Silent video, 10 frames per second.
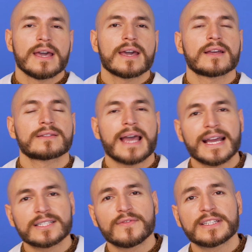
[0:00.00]
And
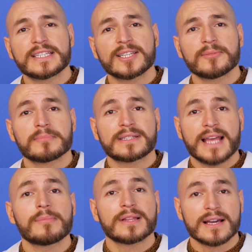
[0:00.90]
actively
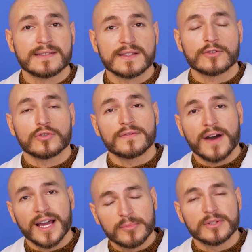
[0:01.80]
metabolizing or
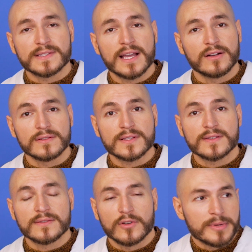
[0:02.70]
viable
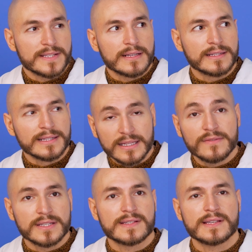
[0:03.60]
cells, or basically
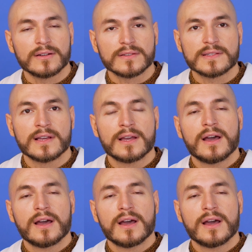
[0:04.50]
living cells,